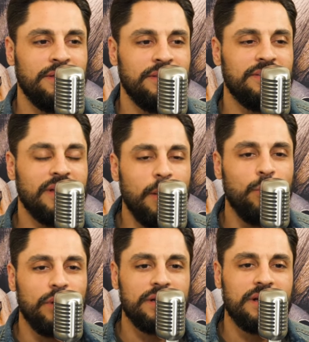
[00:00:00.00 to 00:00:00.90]

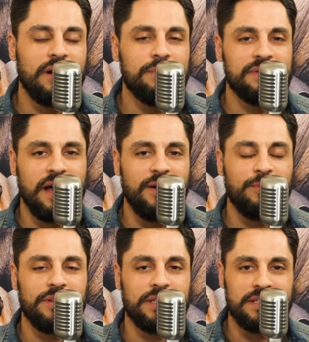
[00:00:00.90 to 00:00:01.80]
someone comes out
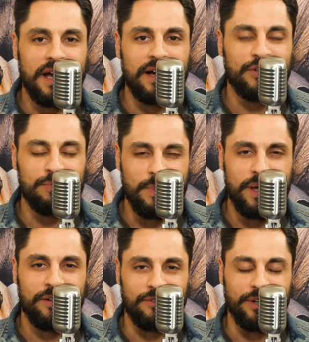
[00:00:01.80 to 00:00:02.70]
with a
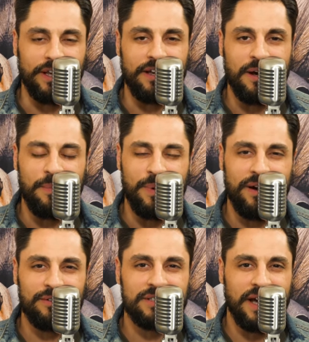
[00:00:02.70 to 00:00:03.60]
documentary
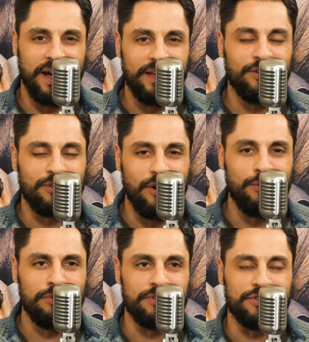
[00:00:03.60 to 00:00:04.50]
about tiger
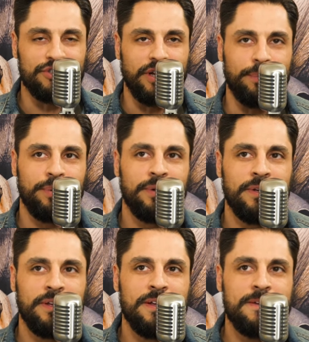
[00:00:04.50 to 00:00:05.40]
ownership,
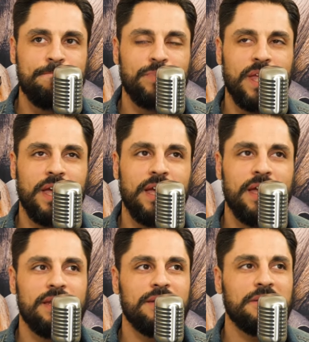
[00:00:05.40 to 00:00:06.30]

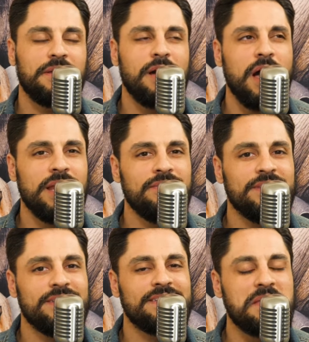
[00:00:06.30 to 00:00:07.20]
and kind of in
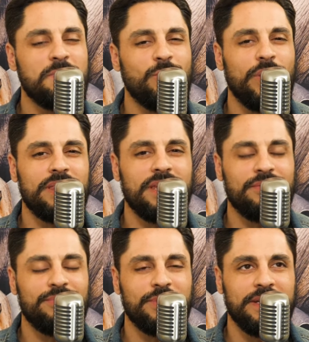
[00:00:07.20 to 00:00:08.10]
the same way that
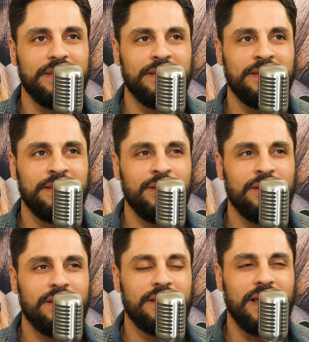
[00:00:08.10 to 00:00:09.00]
every
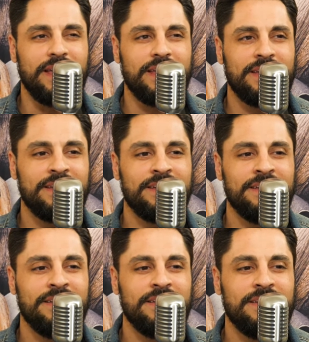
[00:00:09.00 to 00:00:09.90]
like
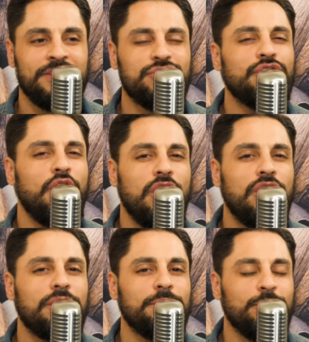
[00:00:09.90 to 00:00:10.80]

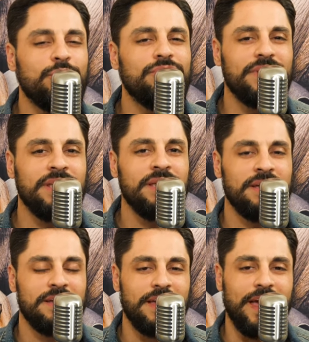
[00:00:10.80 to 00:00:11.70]
dog movie
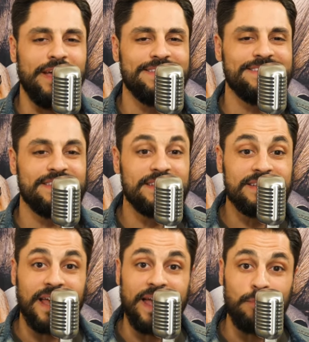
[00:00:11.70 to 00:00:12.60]
ends the
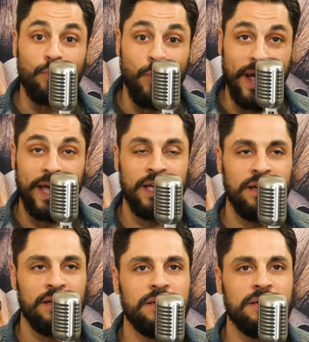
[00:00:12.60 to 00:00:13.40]
same way,